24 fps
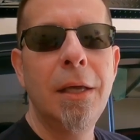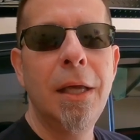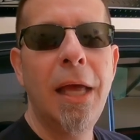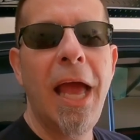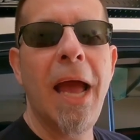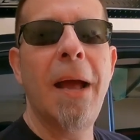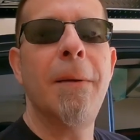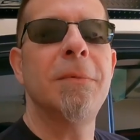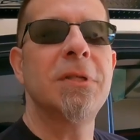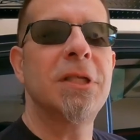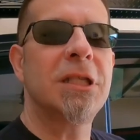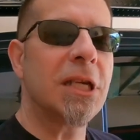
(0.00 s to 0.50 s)

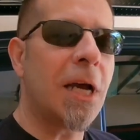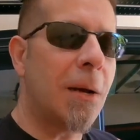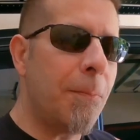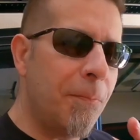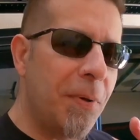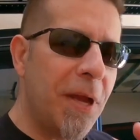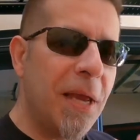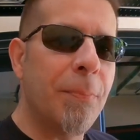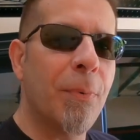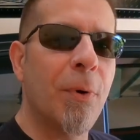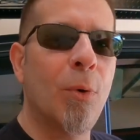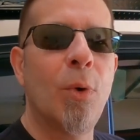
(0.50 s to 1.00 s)
And some
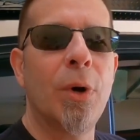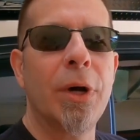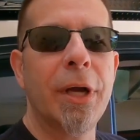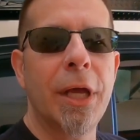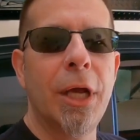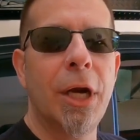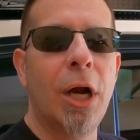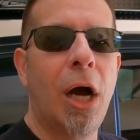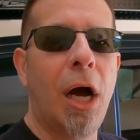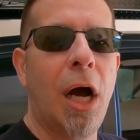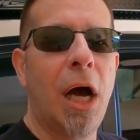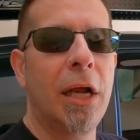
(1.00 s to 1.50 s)
people will
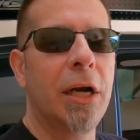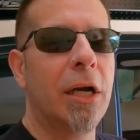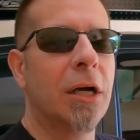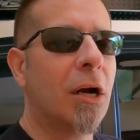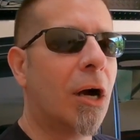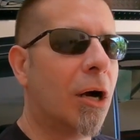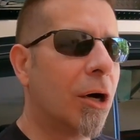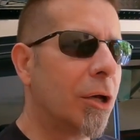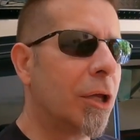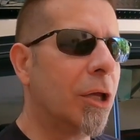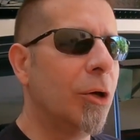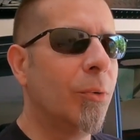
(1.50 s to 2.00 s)
get on and
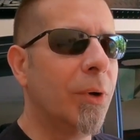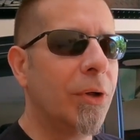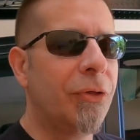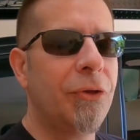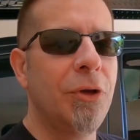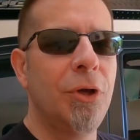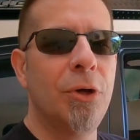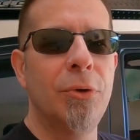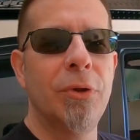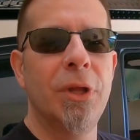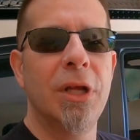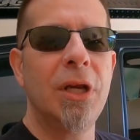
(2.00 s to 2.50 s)
argue
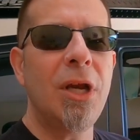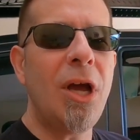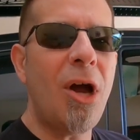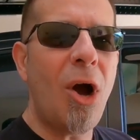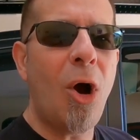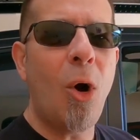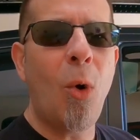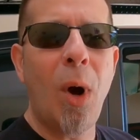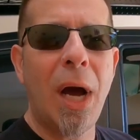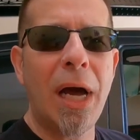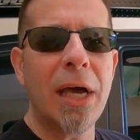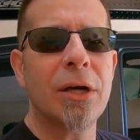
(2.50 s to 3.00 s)
with you that
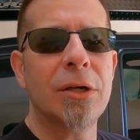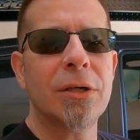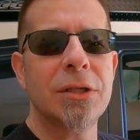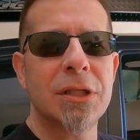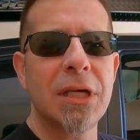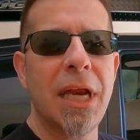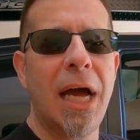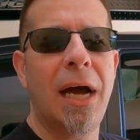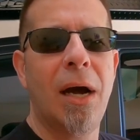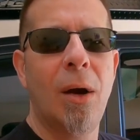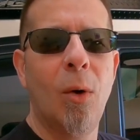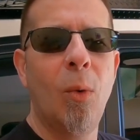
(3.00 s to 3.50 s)
no,
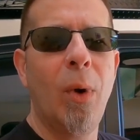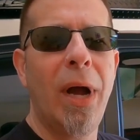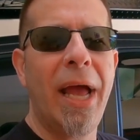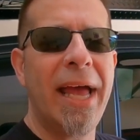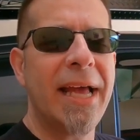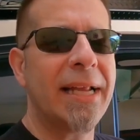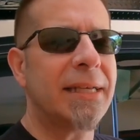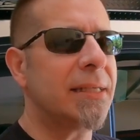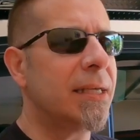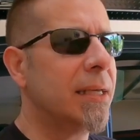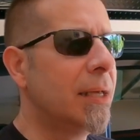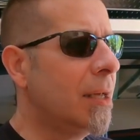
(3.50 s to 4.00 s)
water's not
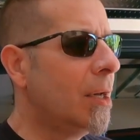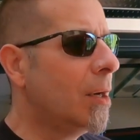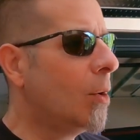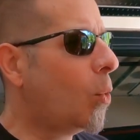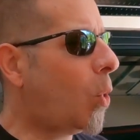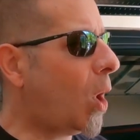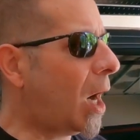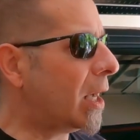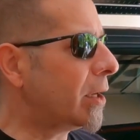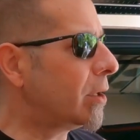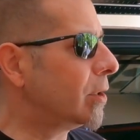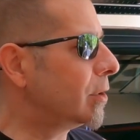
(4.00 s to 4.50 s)
wet.
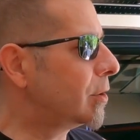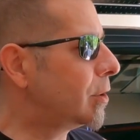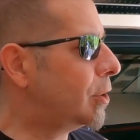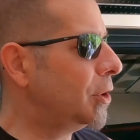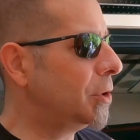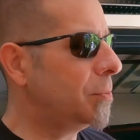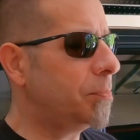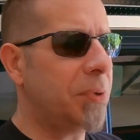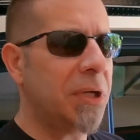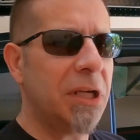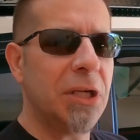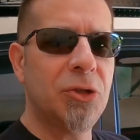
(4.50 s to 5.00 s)
Water
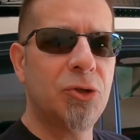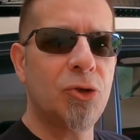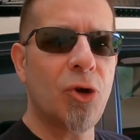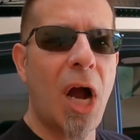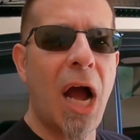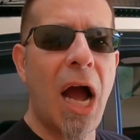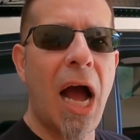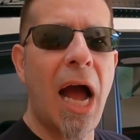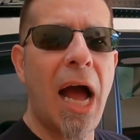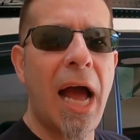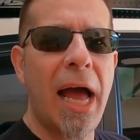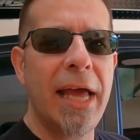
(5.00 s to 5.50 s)
could be
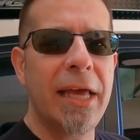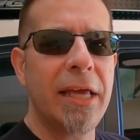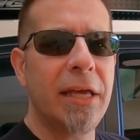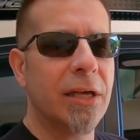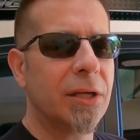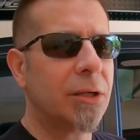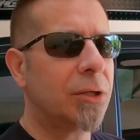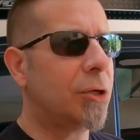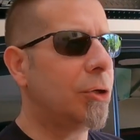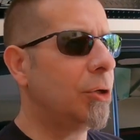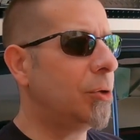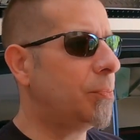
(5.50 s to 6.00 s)
dry,
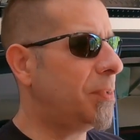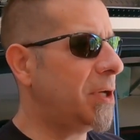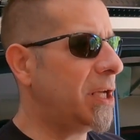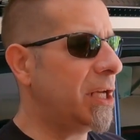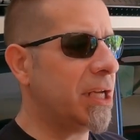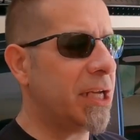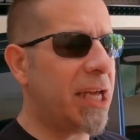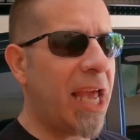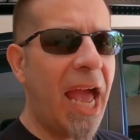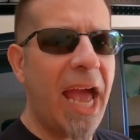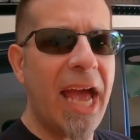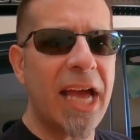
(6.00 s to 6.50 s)
it could
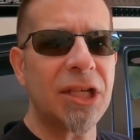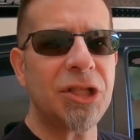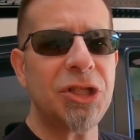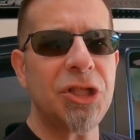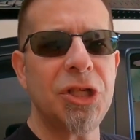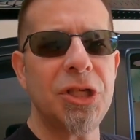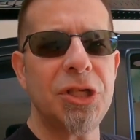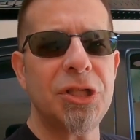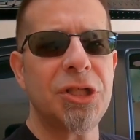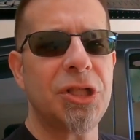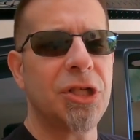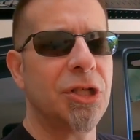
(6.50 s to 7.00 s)
be
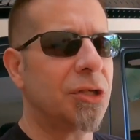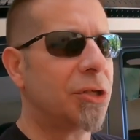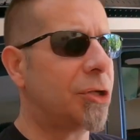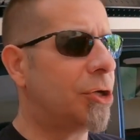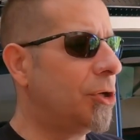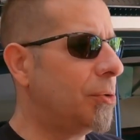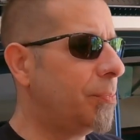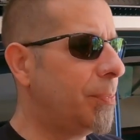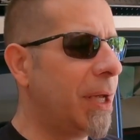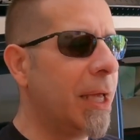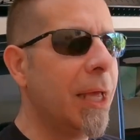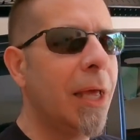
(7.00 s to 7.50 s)
gaseous, it
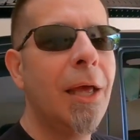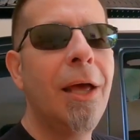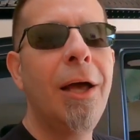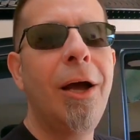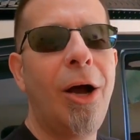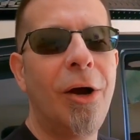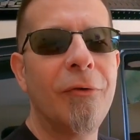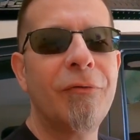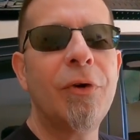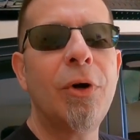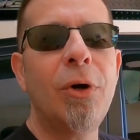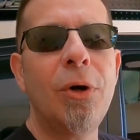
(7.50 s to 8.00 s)
could be,
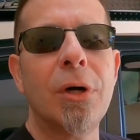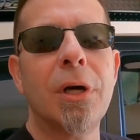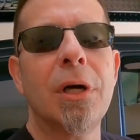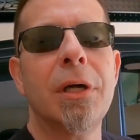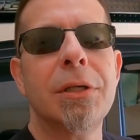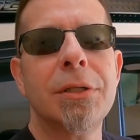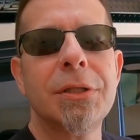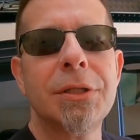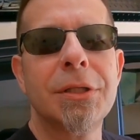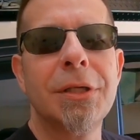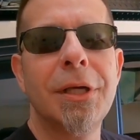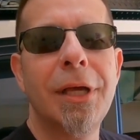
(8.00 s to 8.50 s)
of
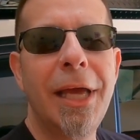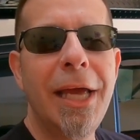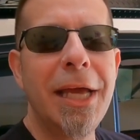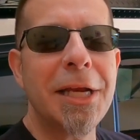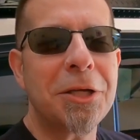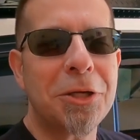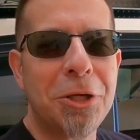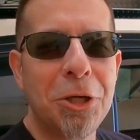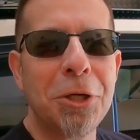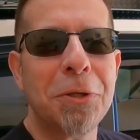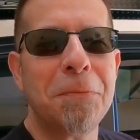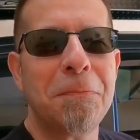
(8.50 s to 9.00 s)
course,
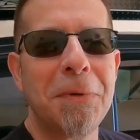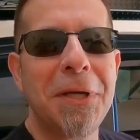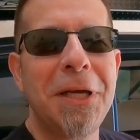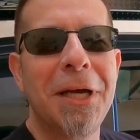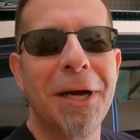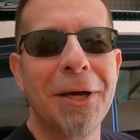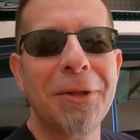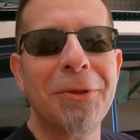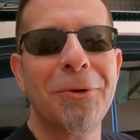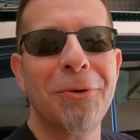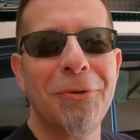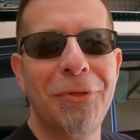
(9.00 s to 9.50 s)
it could be
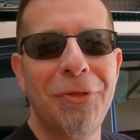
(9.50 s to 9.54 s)
other